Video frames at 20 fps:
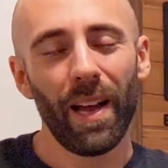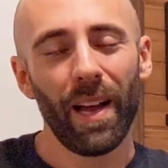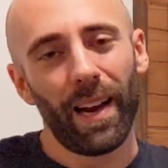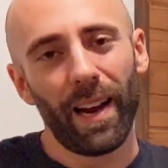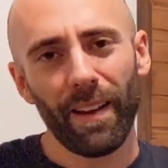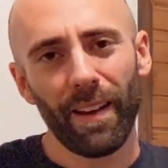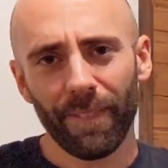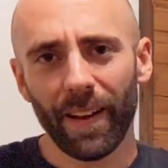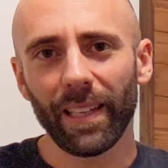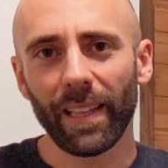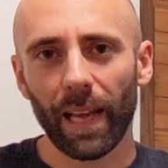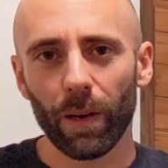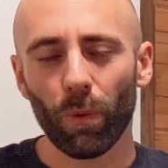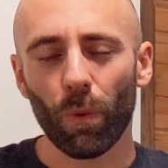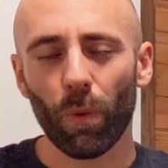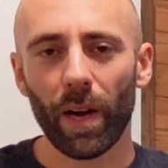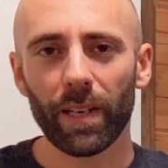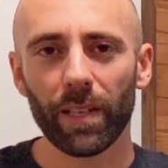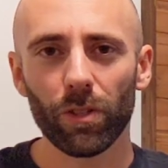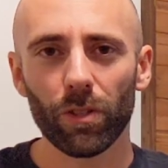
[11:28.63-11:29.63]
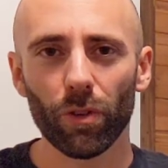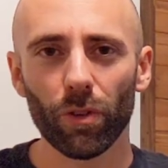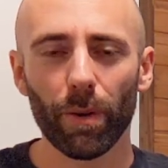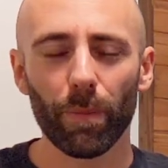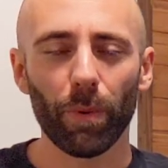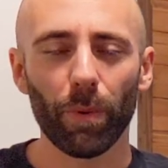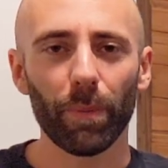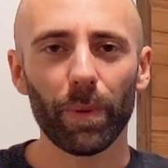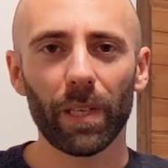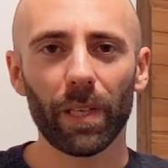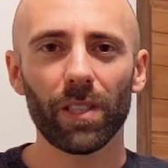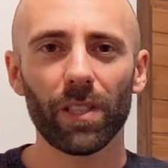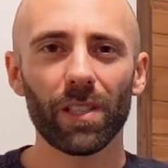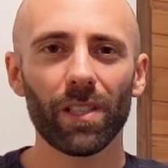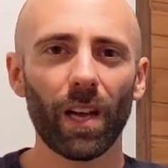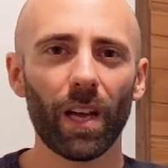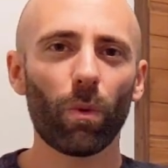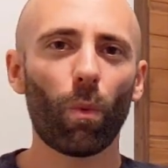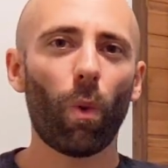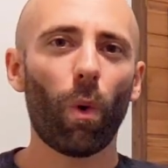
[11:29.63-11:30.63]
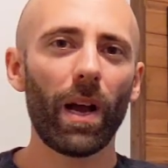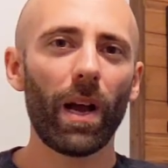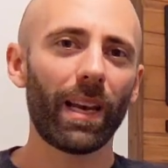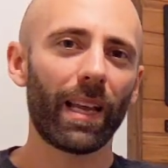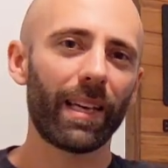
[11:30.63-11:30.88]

And I find that quite enjoyable because it's not quite